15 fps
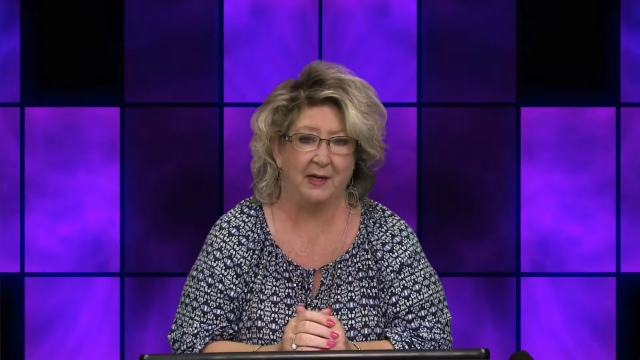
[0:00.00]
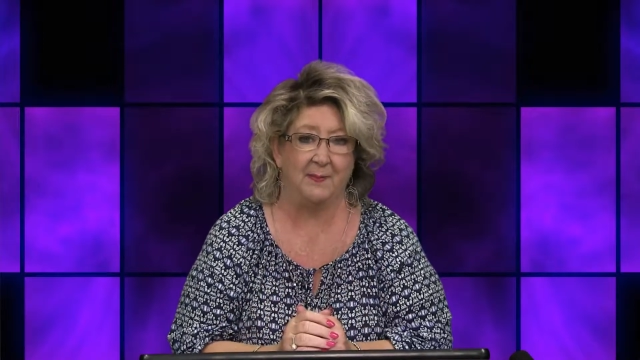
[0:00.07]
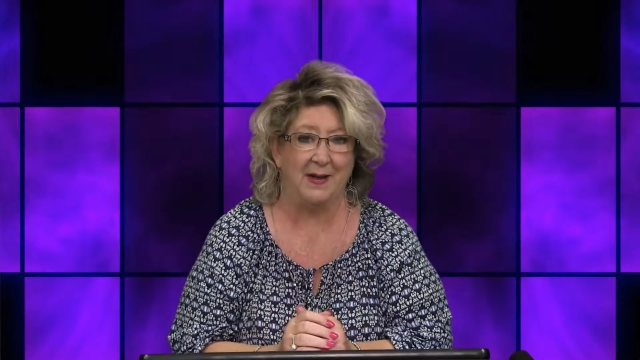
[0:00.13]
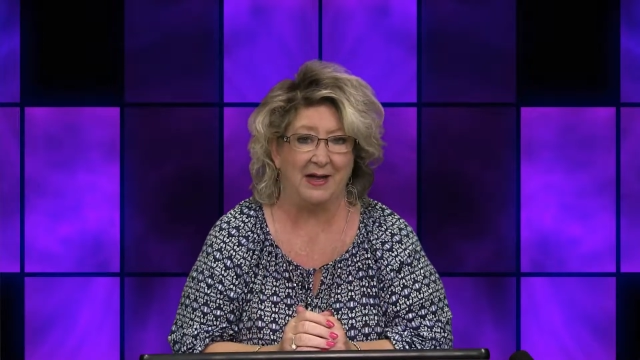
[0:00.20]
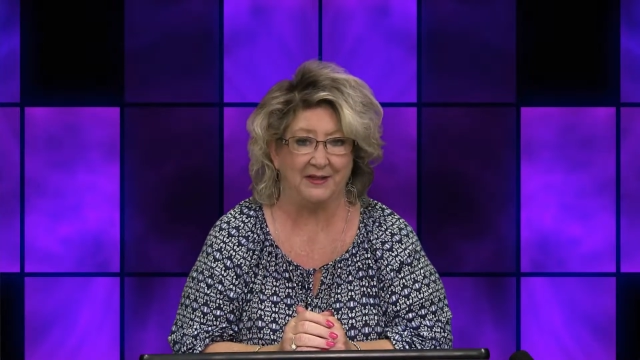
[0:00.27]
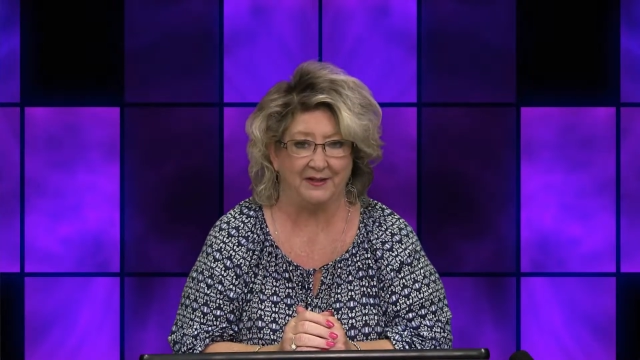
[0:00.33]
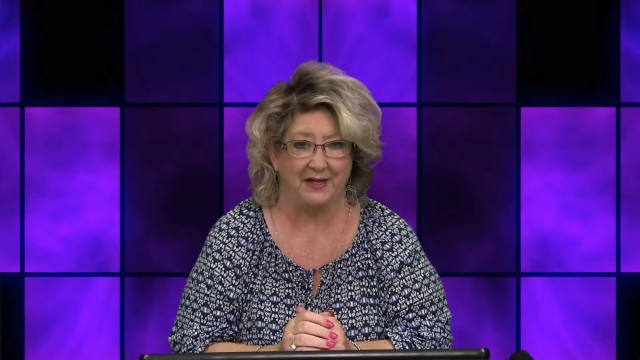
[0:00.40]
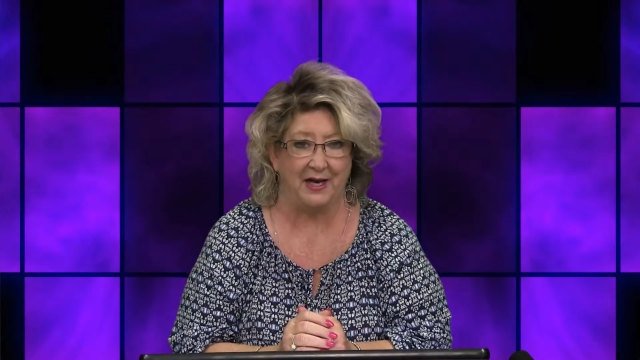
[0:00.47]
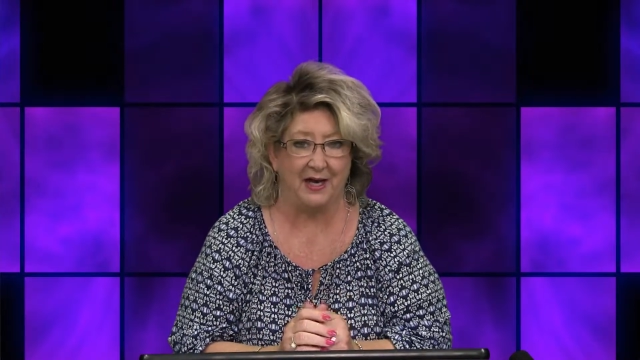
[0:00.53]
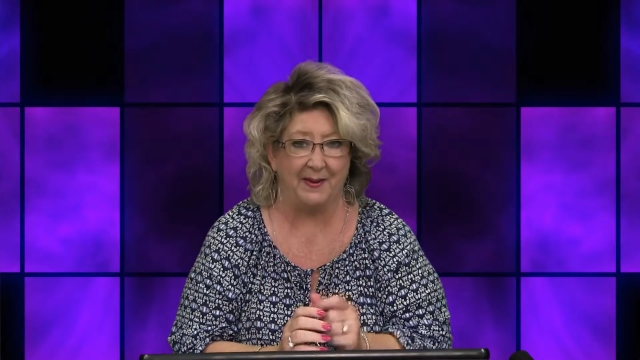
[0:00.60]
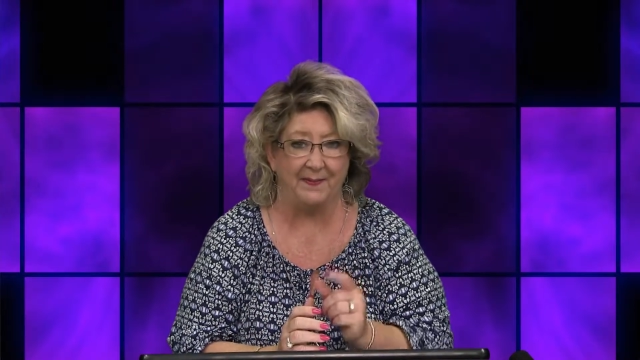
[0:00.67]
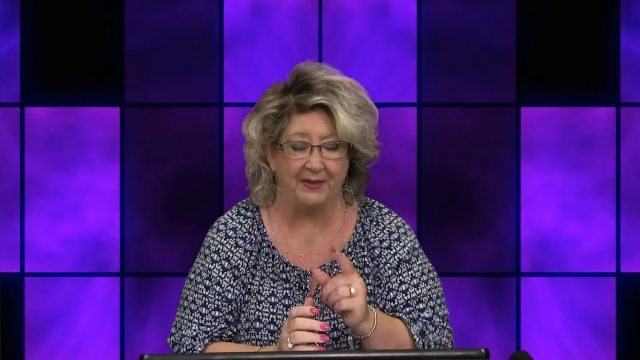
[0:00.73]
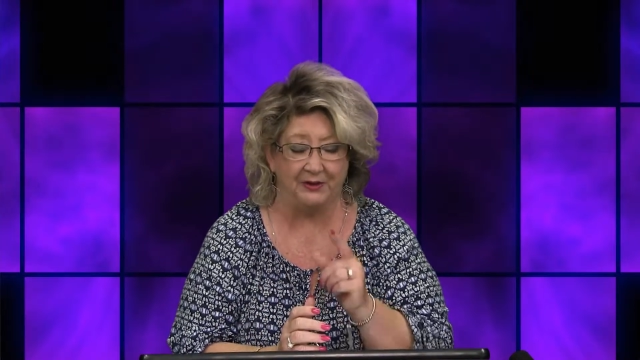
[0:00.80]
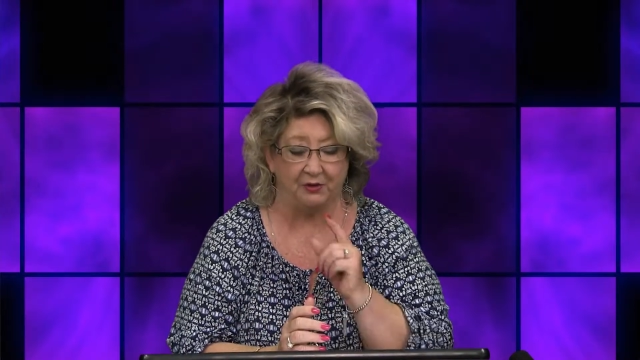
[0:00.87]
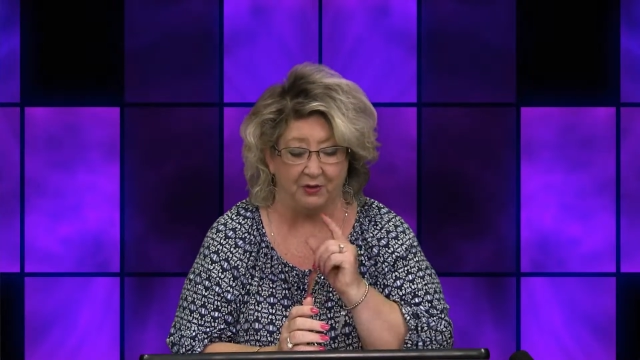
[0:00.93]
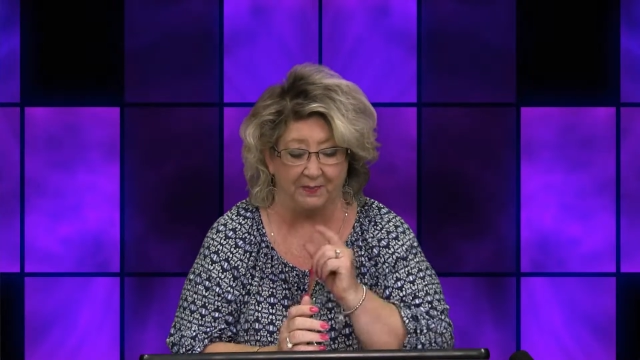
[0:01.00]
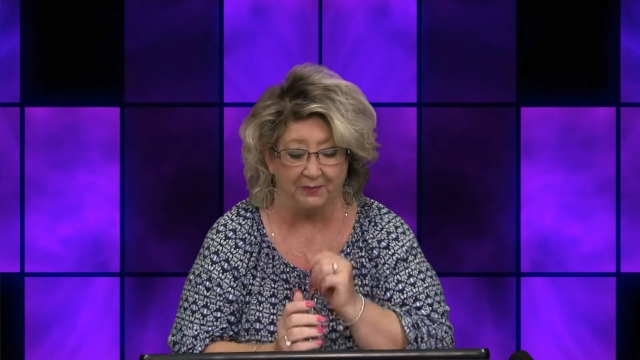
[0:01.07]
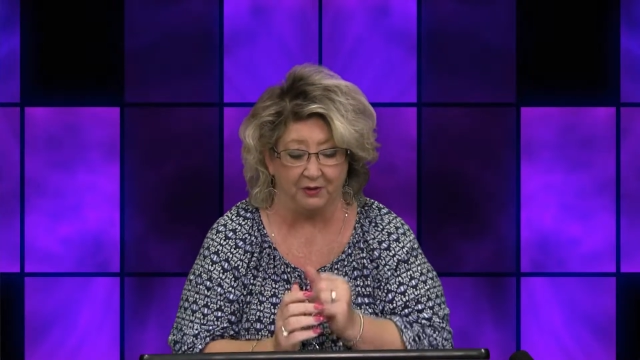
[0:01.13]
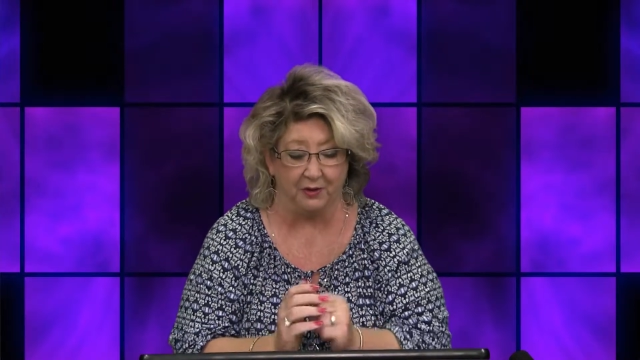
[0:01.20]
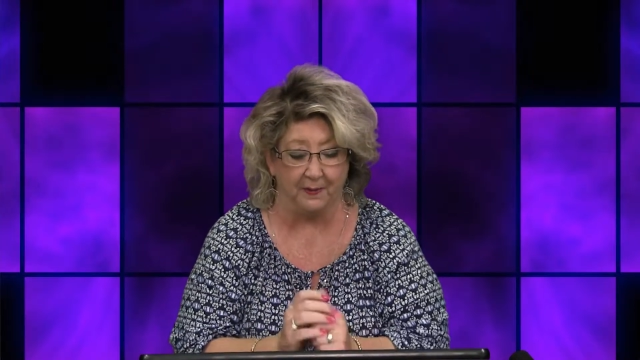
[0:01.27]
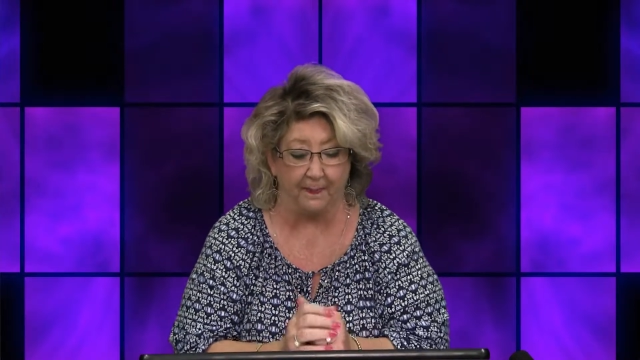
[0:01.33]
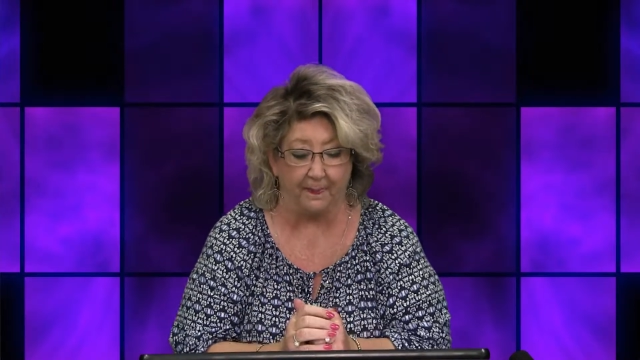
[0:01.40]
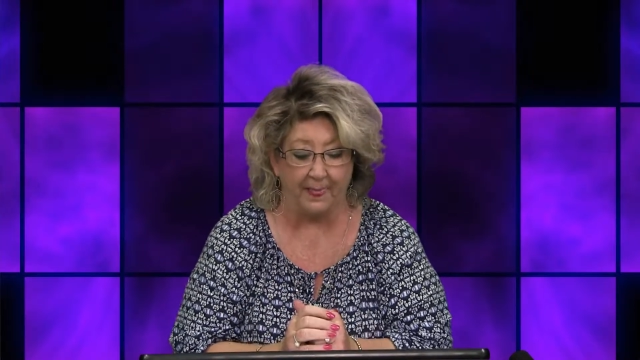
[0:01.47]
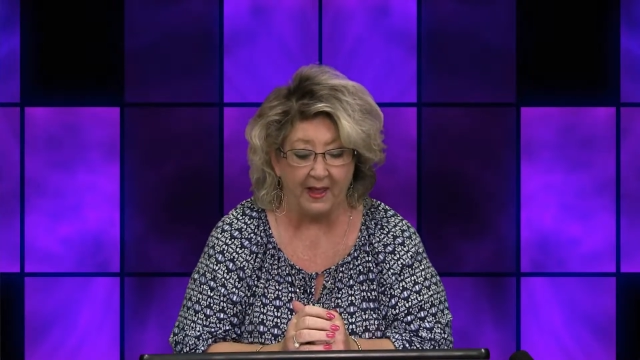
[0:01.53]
about time in Scripture.